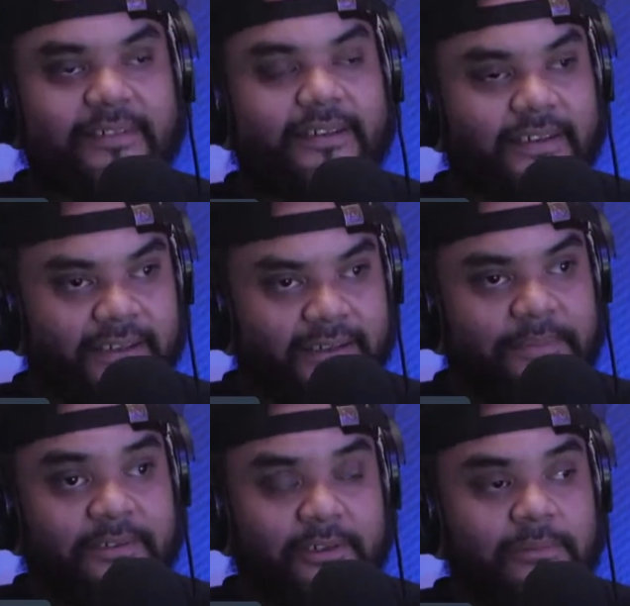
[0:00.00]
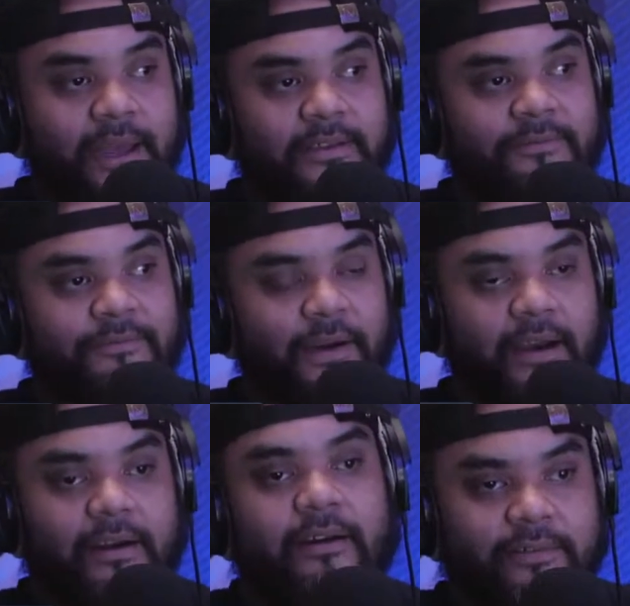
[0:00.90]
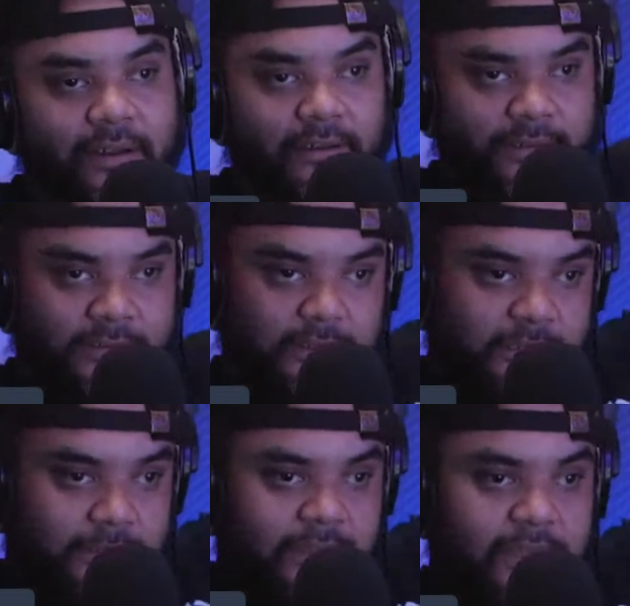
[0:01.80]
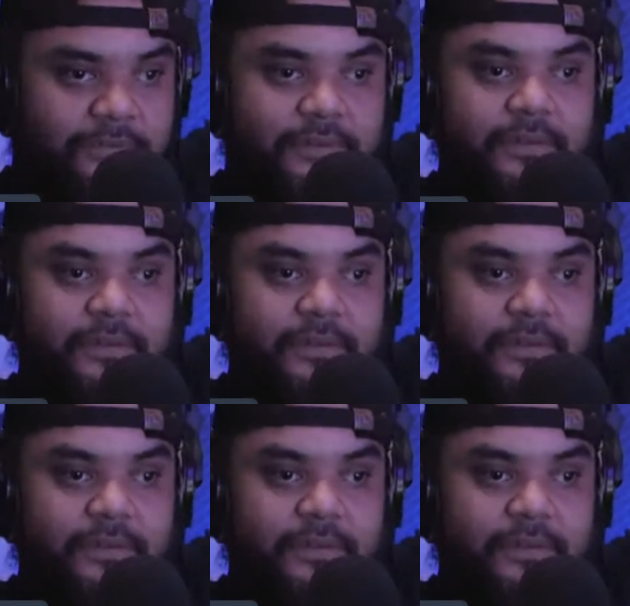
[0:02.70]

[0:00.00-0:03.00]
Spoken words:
yeah. But Snoop has some fire songs too. It's gonna be tough.